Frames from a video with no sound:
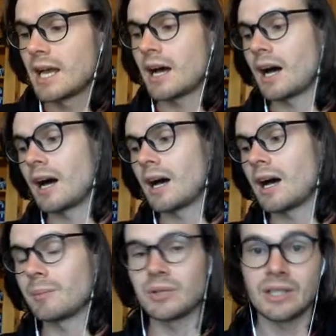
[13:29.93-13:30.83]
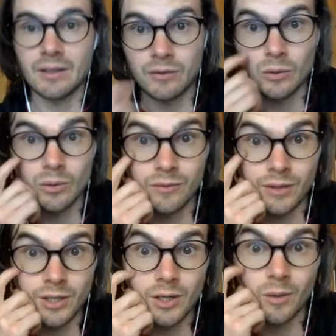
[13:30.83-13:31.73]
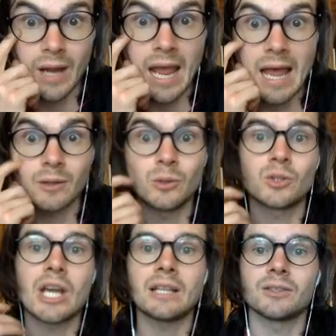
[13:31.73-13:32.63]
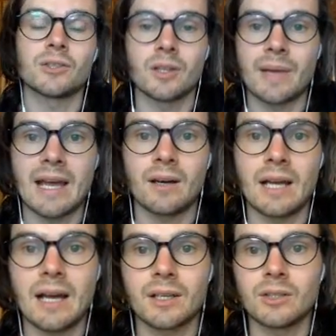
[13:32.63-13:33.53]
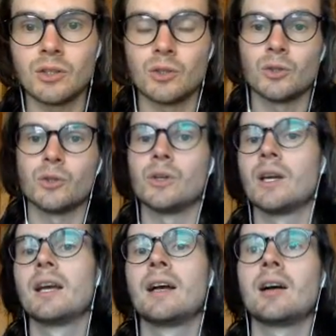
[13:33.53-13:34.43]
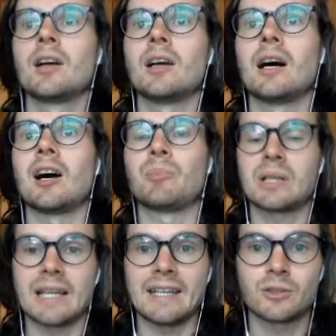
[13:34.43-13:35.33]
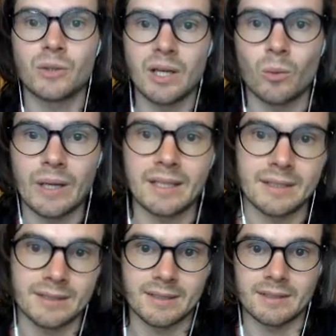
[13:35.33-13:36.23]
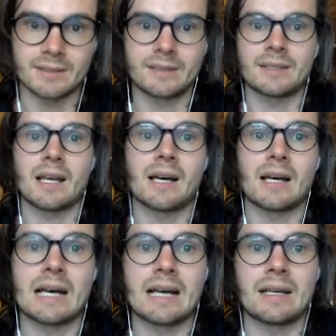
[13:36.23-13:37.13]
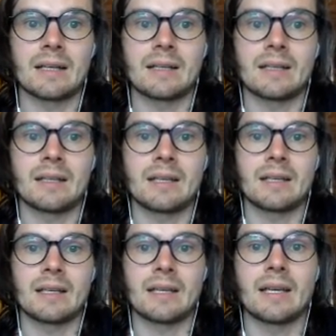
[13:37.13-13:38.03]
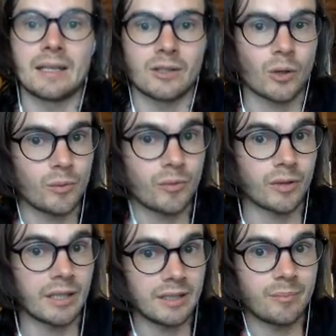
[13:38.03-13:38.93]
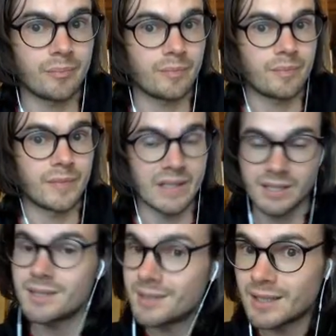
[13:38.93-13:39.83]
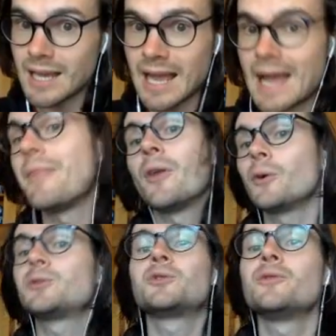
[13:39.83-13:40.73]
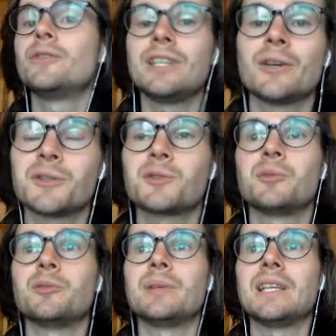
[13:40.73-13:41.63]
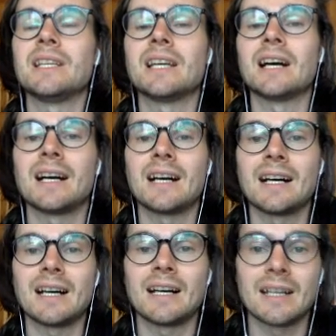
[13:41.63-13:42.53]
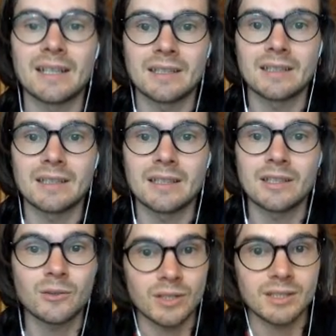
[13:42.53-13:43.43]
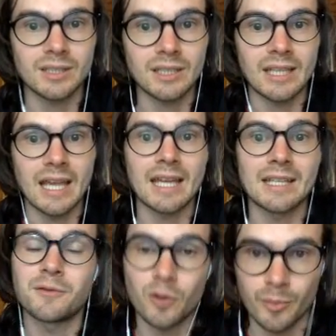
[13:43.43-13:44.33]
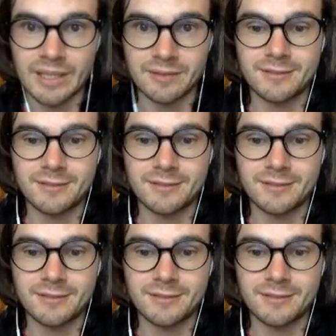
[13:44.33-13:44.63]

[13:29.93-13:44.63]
Uh, I'm going to give you a video on how you challenge them. How, how can you uh, play to their weaknesses? Uh, and hopefully, this and those two videos will be uh, interesting and informative.